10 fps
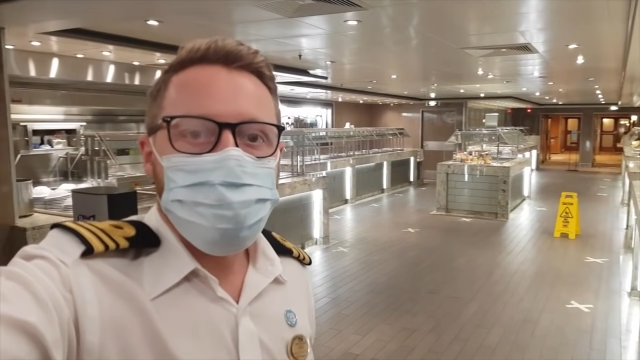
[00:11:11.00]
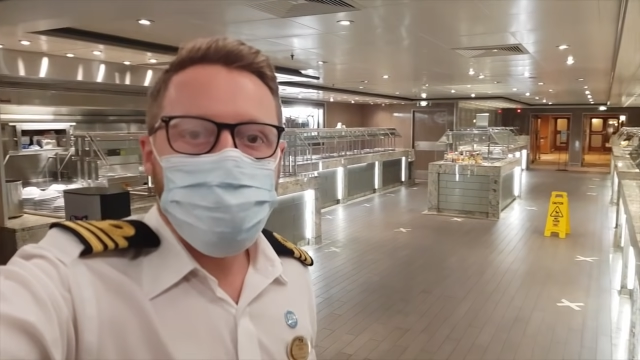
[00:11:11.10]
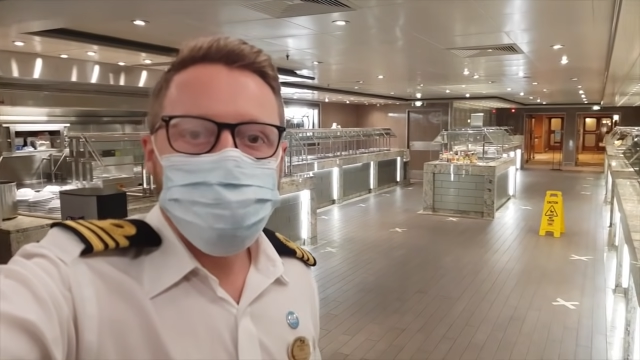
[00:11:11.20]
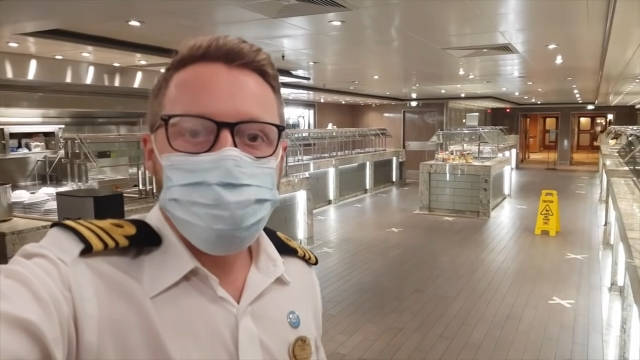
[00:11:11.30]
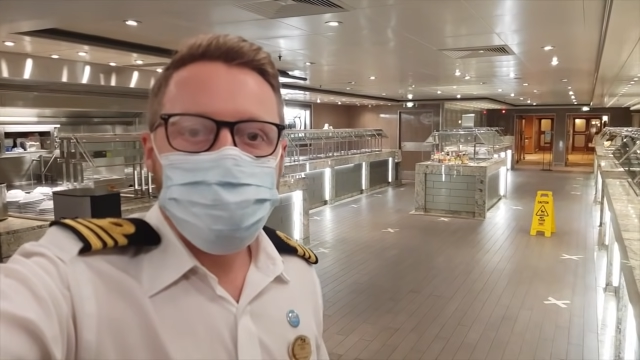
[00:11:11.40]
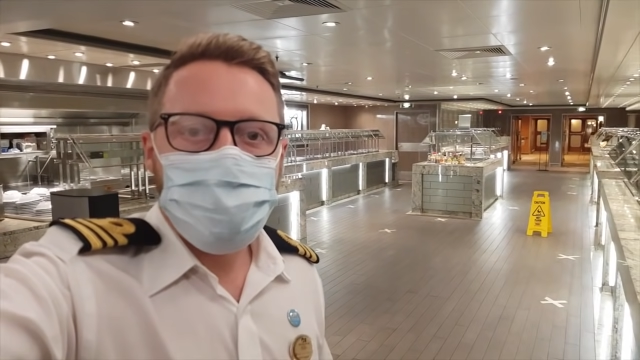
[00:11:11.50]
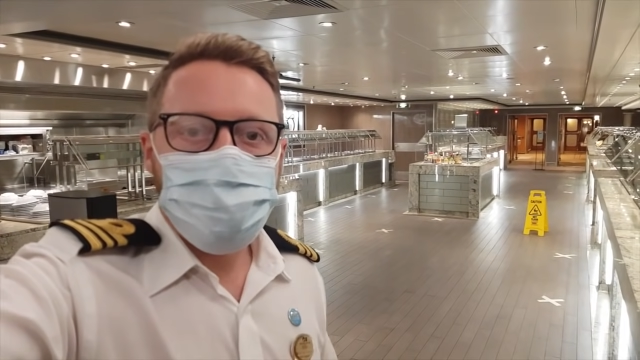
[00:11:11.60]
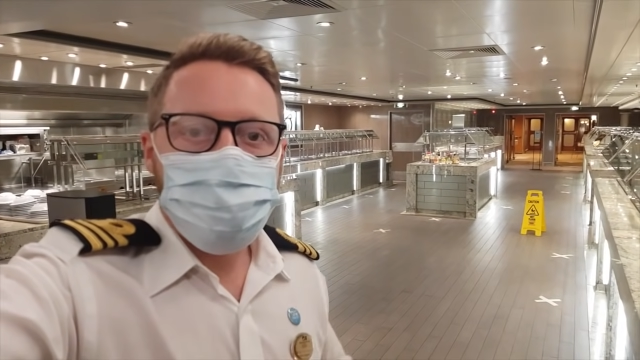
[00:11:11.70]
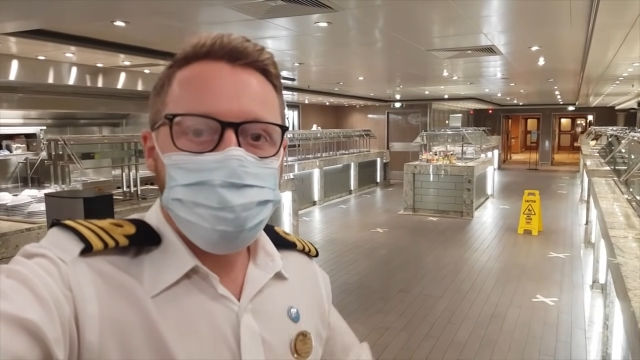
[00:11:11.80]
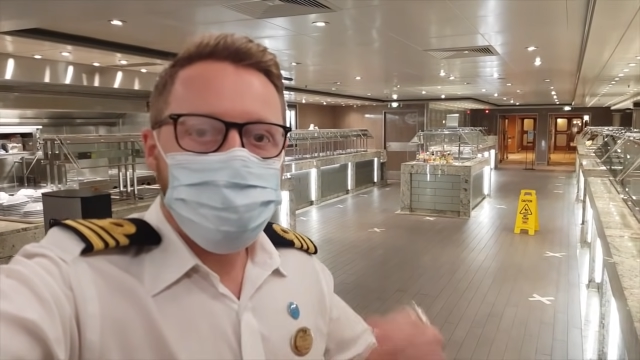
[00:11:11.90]
most of the day
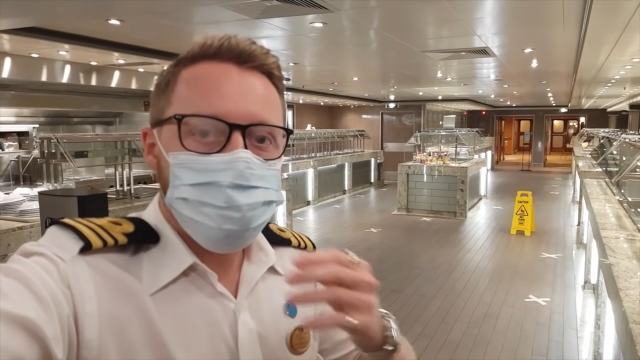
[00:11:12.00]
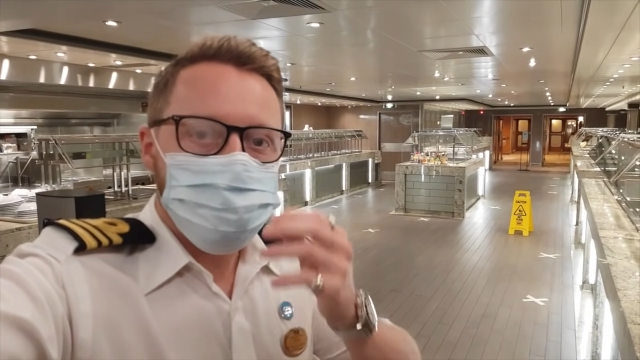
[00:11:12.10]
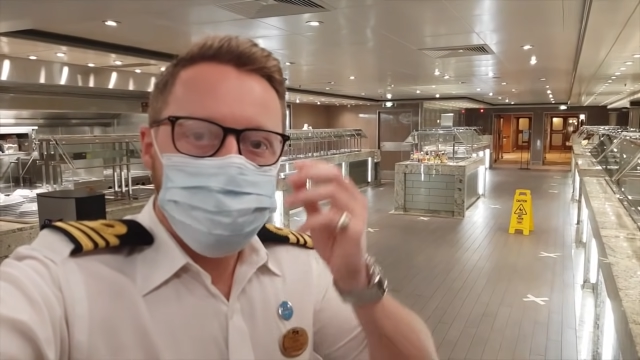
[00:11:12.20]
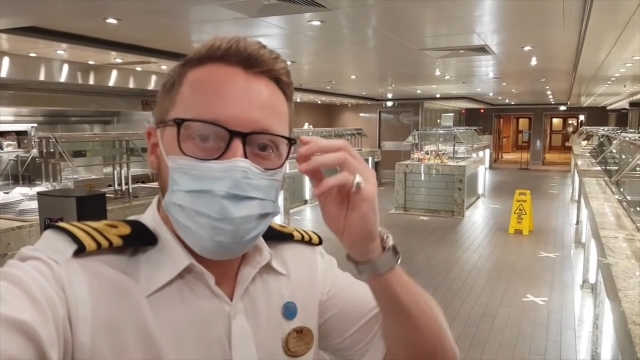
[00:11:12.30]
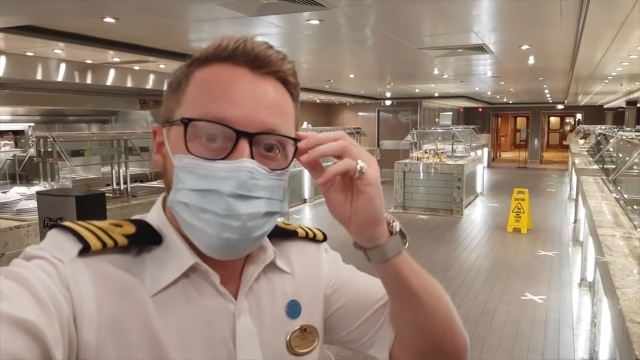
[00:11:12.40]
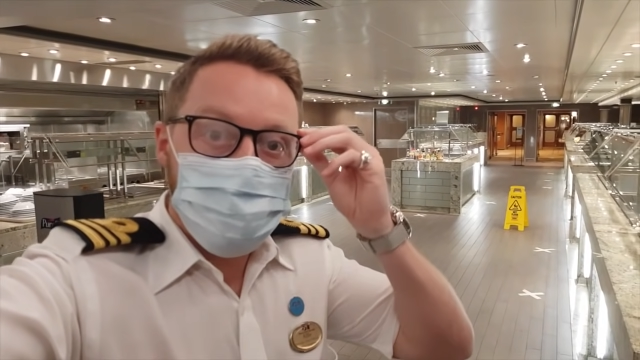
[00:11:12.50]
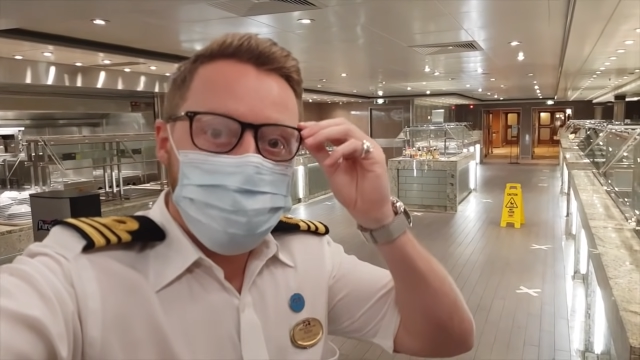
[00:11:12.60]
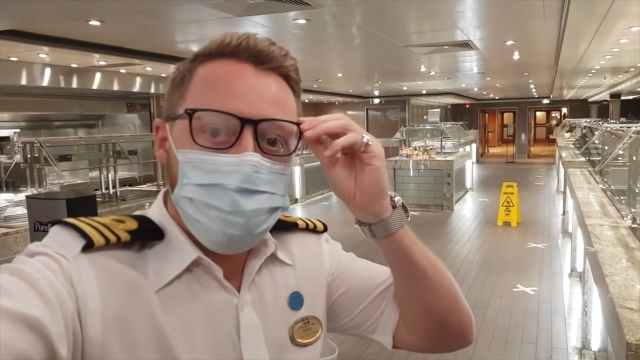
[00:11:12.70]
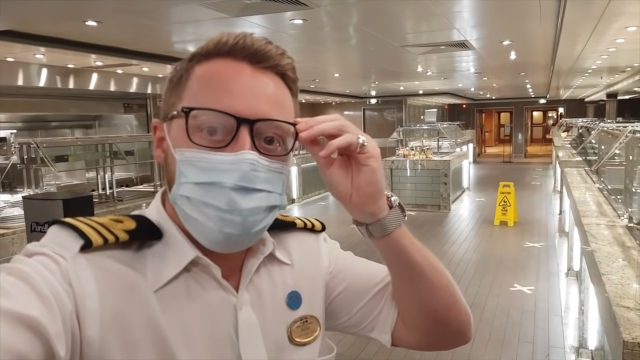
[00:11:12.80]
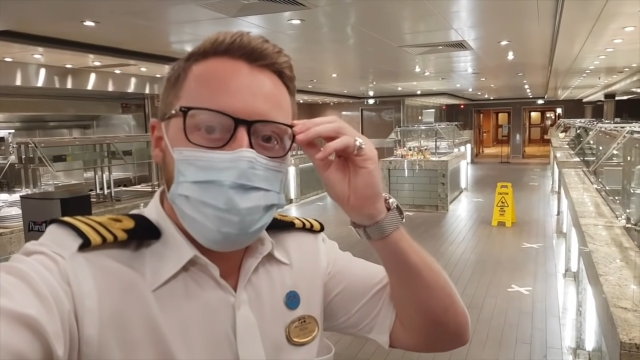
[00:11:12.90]
nowadays, so I'm
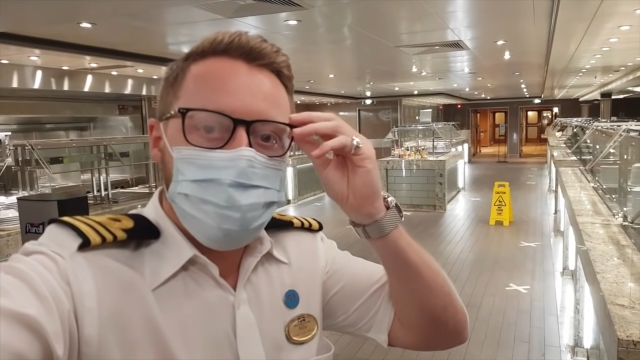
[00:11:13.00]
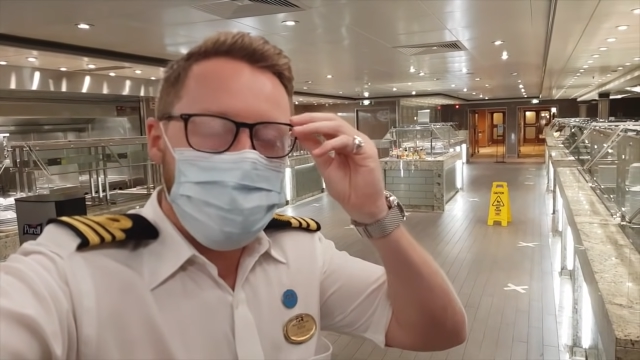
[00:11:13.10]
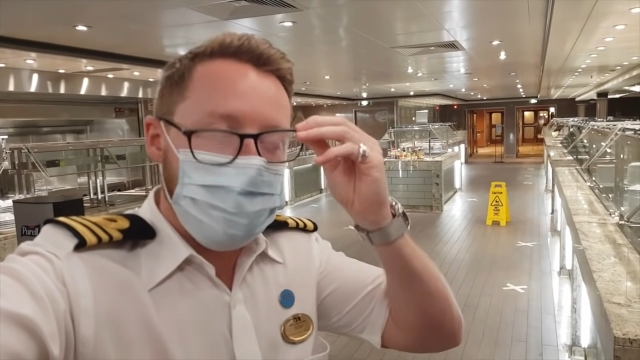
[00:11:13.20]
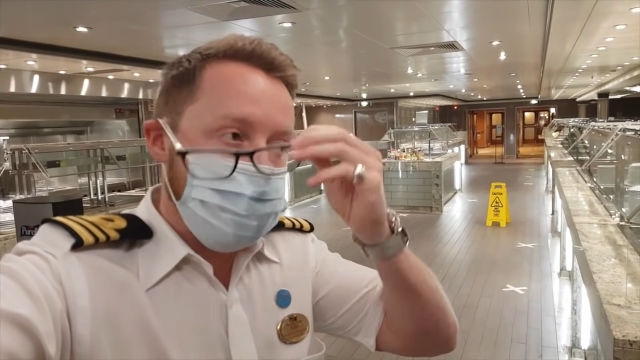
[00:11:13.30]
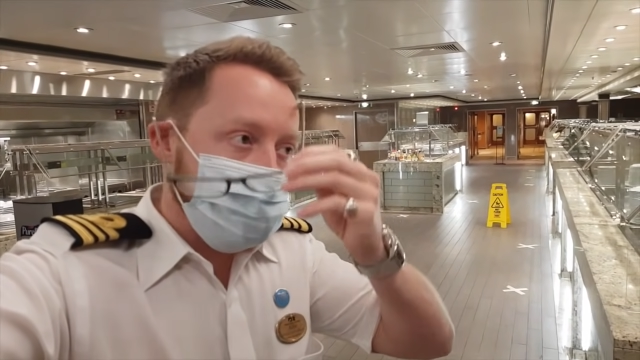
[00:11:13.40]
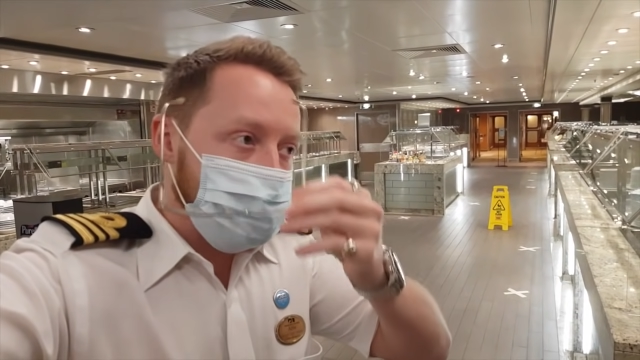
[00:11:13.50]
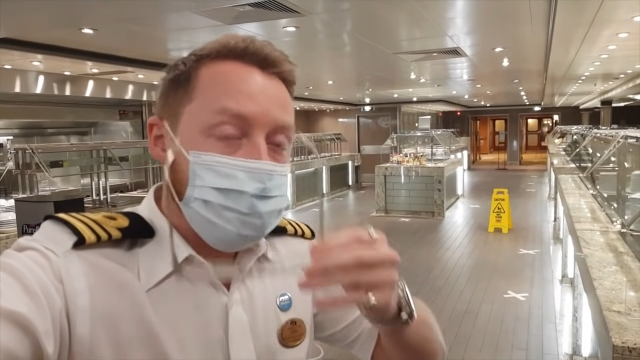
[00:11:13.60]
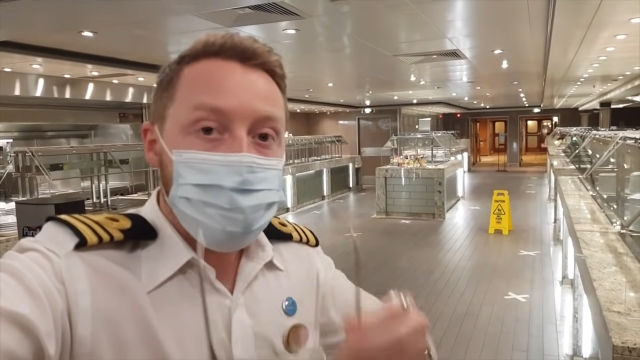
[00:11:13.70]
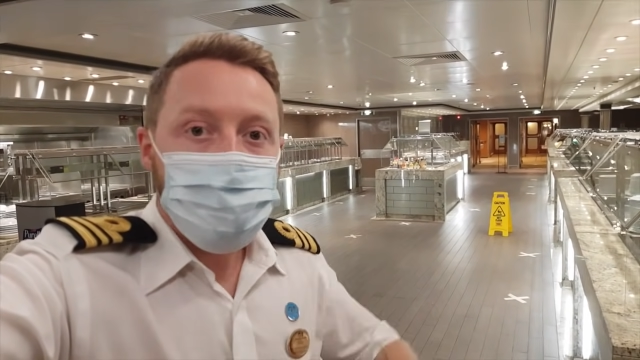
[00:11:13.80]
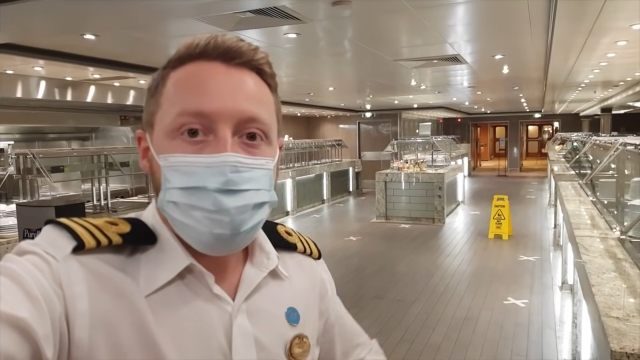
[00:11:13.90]
saving up a little bit here.
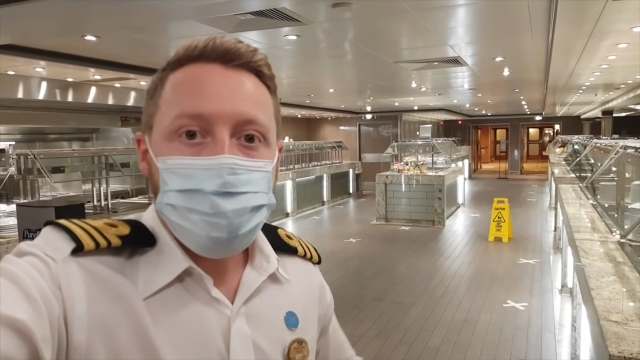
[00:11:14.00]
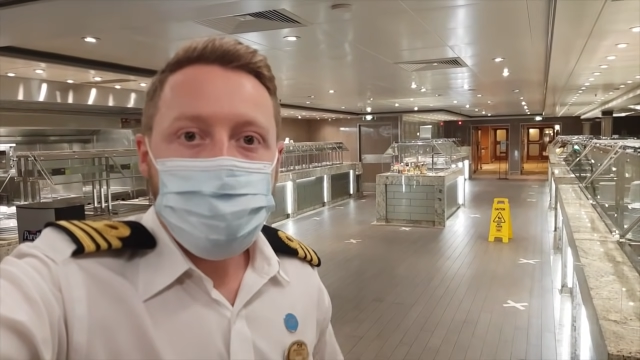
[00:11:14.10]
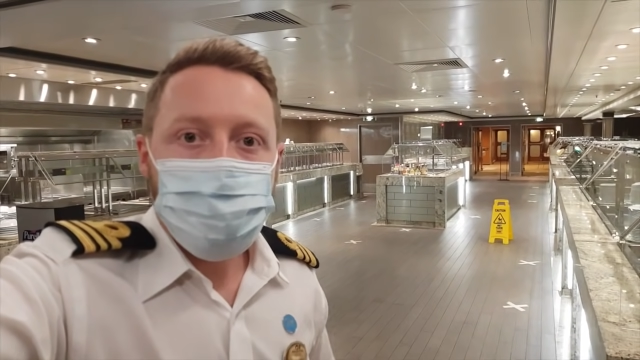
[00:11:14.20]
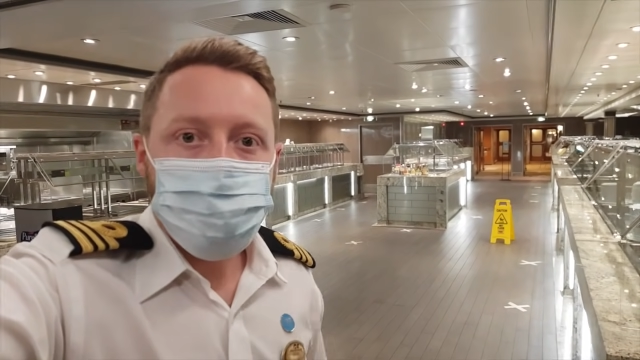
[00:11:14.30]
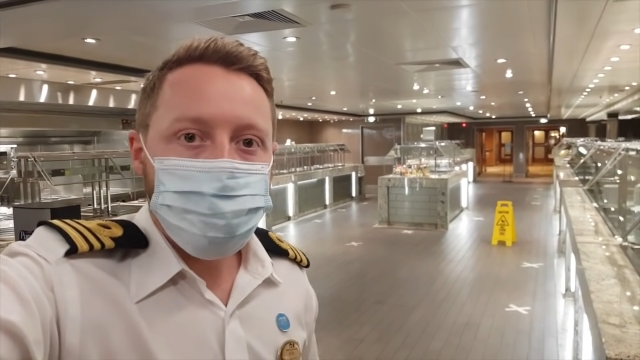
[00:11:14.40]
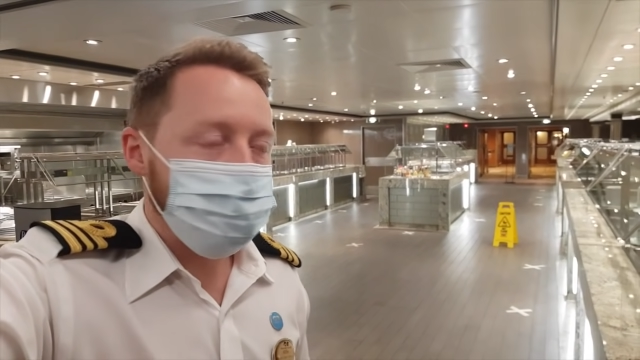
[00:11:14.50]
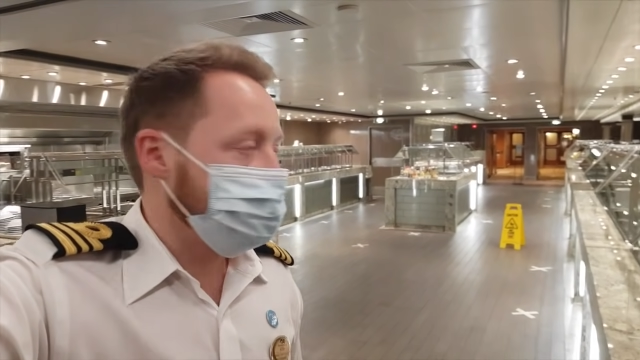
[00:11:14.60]
The